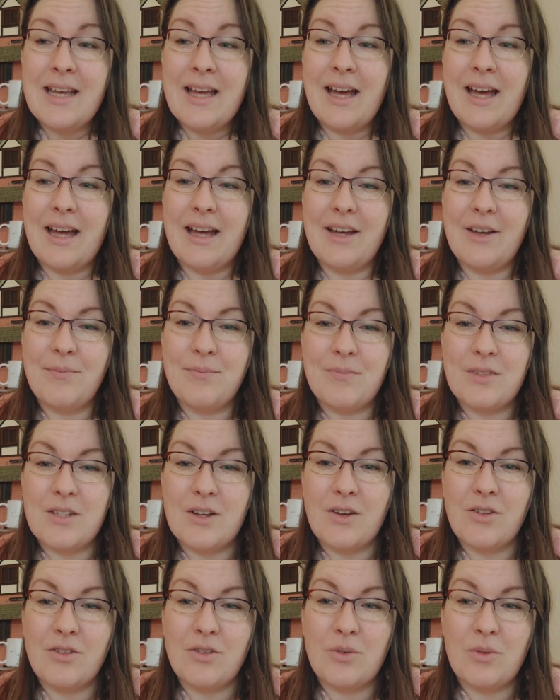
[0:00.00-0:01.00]
So
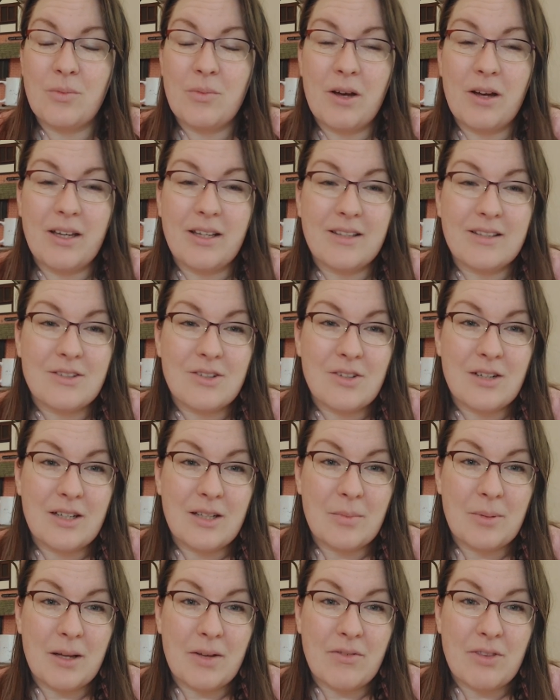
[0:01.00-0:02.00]
I thought we might do a little
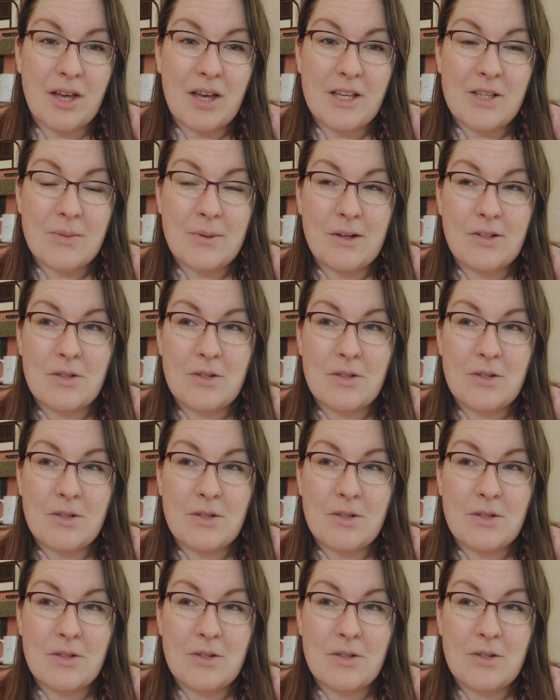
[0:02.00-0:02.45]
bit of that as well,